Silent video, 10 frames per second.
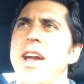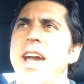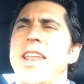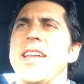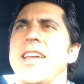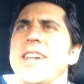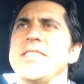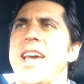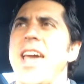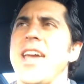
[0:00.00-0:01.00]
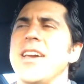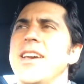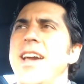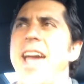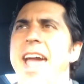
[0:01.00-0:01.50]
and it is a
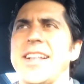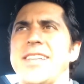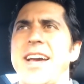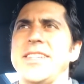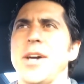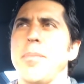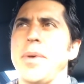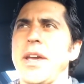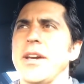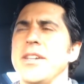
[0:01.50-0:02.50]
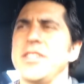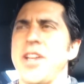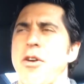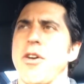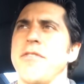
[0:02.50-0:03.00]
anti-dumping
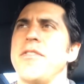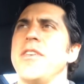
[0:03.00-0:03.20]
tariff.